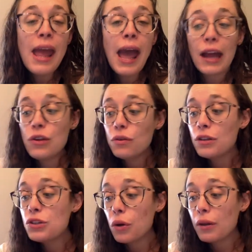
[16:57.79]
And you could
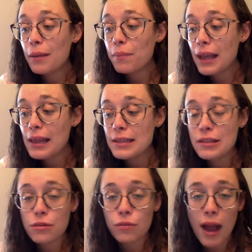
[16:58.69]
totally play this
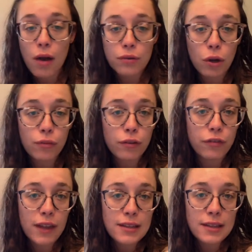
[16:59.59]
as a round over
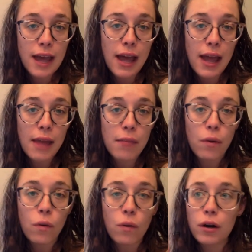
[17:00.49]
FaceTime
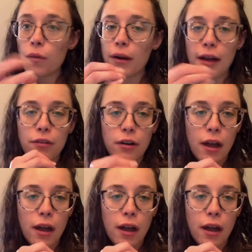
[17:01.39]
or whatever